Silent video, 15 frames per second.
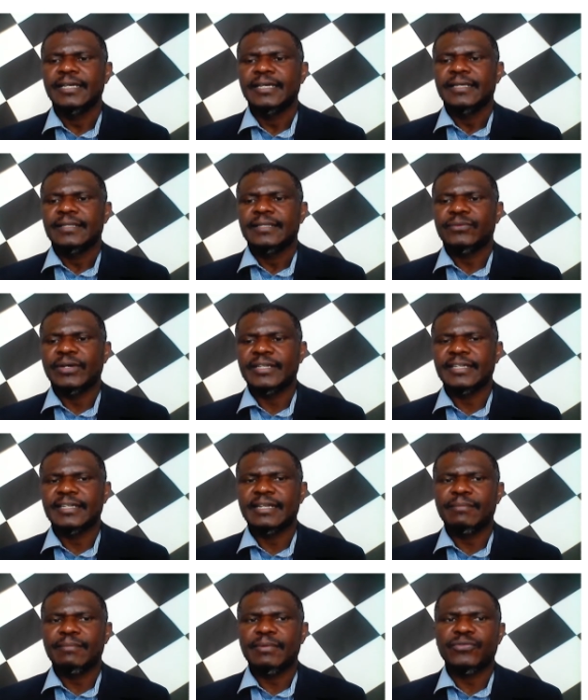Quite a
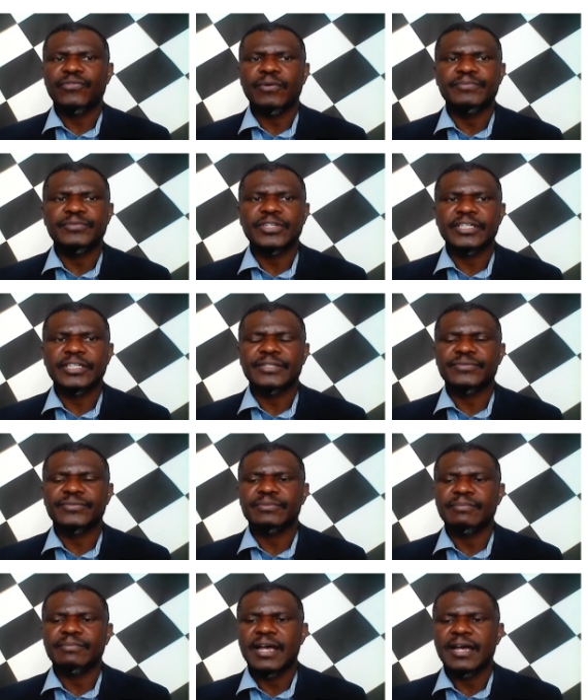number of objectives
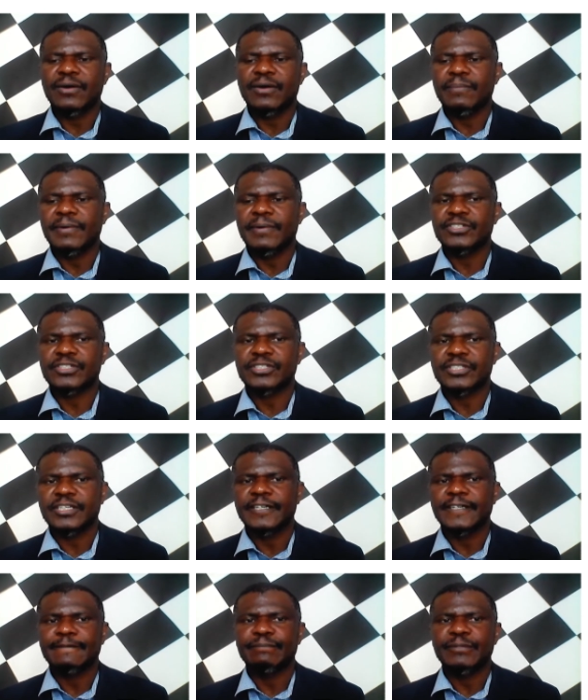now must
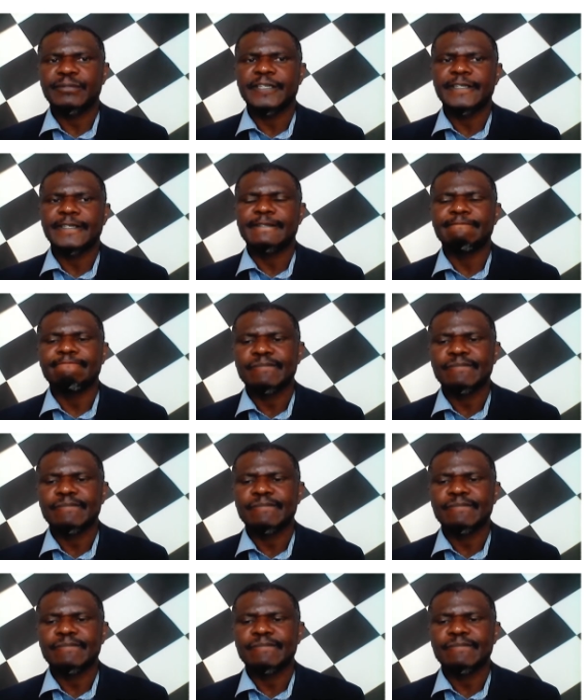be